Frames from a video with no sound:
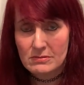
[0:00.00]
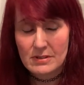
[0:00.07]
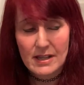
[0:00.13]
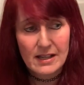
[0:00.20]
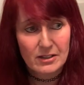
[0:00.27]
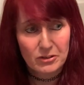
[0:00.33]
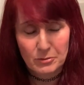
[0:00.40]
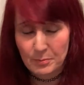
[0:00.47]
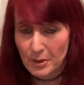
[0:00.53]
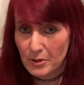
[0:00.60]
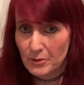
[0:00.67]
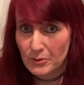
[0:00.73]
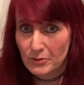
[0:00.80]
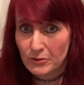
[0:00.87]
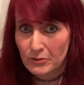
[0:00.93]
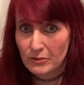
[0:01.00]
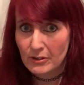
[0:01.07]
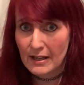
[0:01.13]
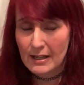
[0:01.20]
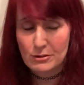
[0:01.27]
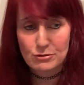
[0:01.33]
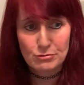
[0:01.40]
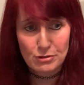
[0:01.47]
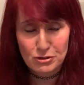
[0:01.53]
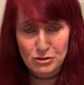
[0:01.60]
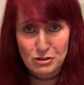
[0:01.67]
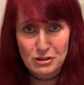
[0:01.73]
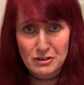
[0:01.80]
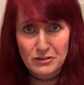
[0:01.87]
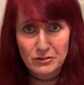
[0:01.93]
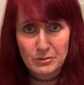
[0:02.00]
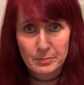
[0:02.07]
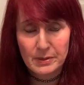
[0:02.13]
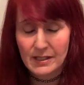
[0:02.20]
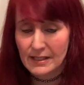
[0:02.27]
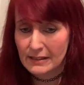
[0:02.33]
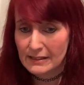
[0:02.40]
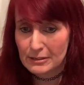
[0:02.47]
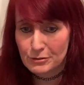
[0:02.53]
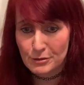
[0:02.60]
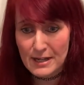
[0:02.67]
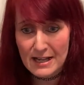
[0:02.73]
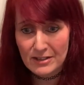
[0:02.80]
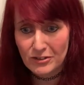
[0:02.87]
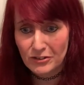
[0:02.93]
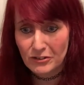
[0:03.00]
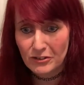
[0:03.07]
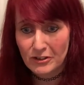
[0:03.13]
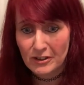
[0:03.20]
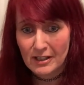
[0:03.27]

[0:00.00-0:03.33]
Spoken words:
exposed, androgynous, plainly dressed,